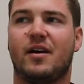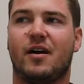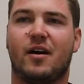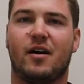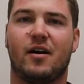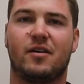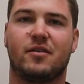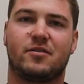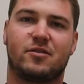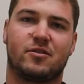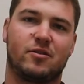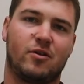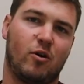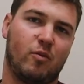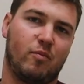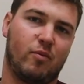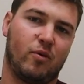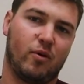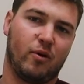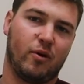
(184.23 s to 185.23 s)
uh,
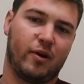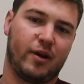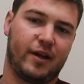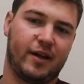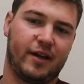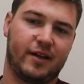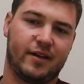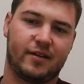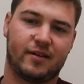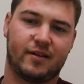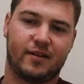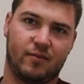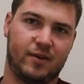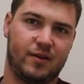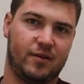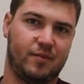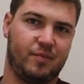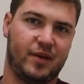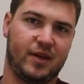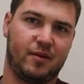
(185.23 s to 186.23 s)
snowboarding,
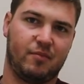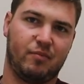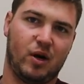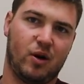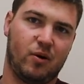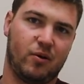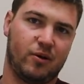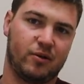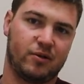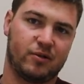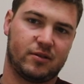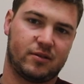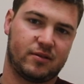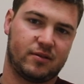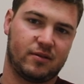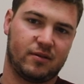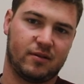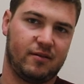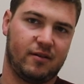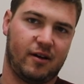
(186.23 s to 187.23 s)
we big boaters,